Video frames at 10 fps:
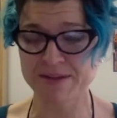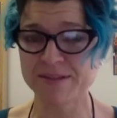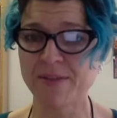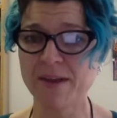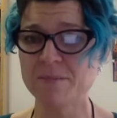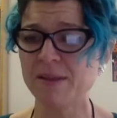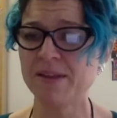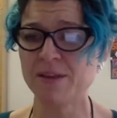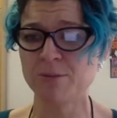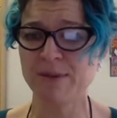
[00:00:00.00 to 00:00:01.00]
So that can be
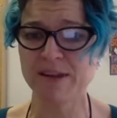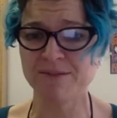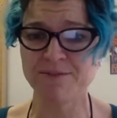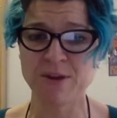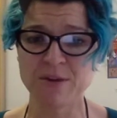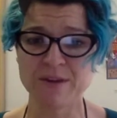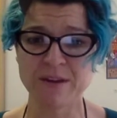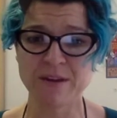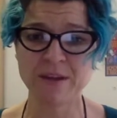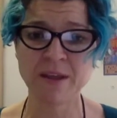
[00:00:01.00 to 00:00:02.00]
a little bit confusing.